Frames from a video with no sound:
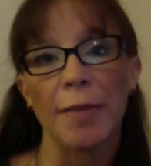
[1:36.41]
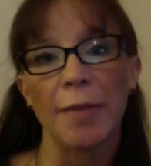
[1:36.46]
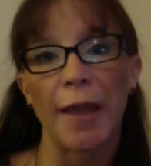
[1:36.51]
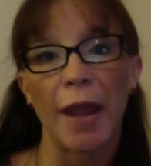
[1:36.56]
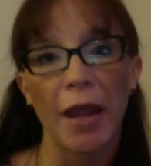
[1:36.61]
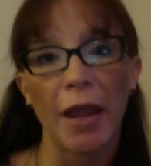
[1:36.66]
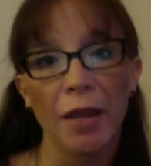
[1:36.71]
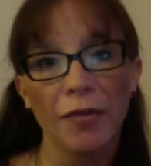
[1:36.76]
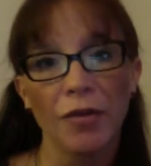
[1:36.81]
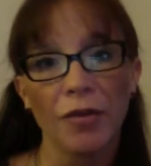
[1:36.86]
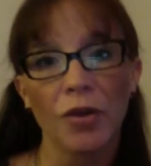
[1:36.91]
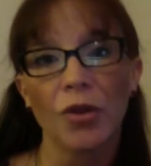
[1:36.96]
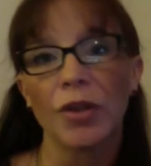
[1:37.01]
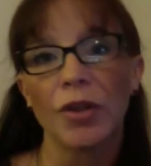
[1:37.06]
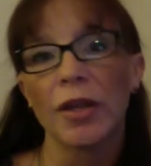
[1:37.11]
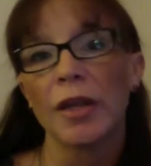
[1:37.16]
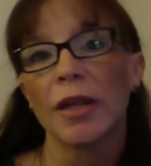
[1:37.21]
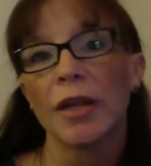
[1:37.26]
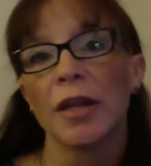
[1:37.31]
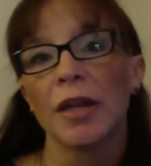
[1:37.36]

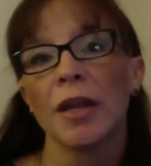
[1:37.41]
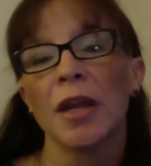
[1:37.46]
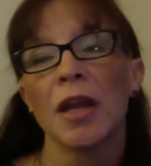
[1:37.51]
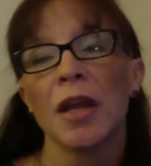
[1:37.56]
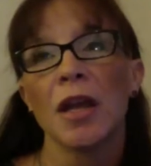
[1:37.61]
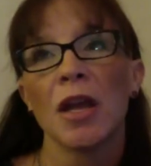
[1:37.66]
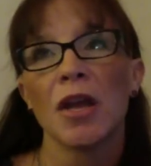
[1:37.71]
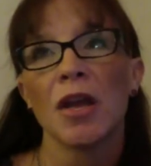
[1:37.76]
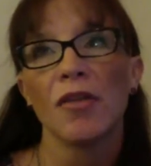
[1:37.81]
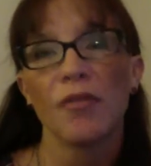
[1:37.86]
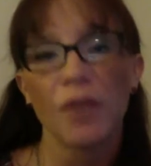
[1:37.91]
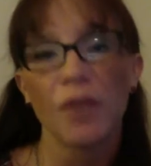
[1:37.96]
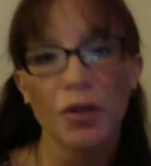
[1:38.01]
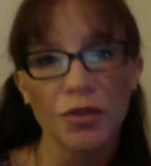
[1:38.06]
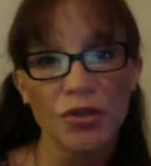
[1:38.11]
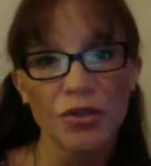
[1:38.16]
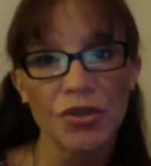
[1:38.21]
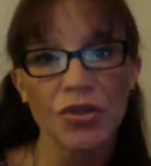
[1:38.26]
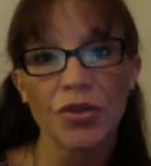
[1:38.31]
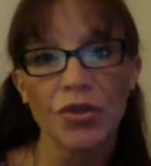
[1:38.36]
behaviorally,
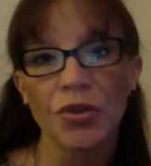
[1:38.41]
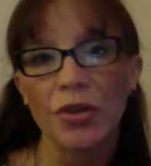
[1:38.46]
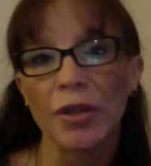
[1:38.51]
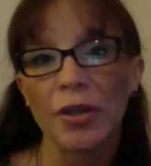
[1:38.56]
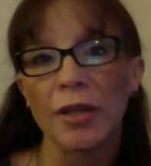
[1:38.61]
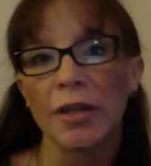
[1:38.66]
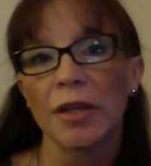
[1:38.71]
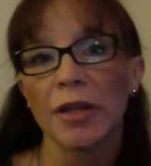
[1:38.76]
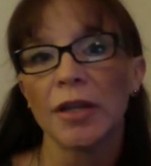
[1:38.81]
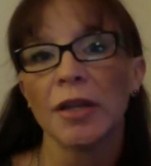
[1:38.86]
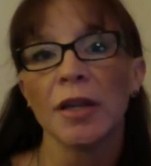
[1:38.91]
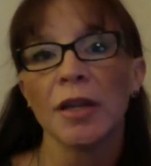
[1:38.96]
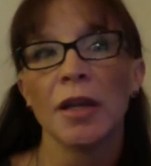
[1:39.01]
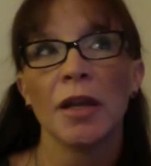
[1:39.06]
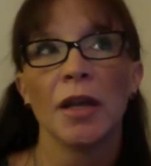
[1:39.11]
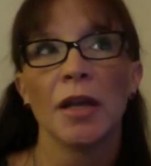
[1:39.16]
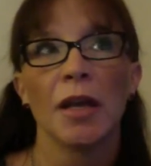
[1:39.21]
functionally,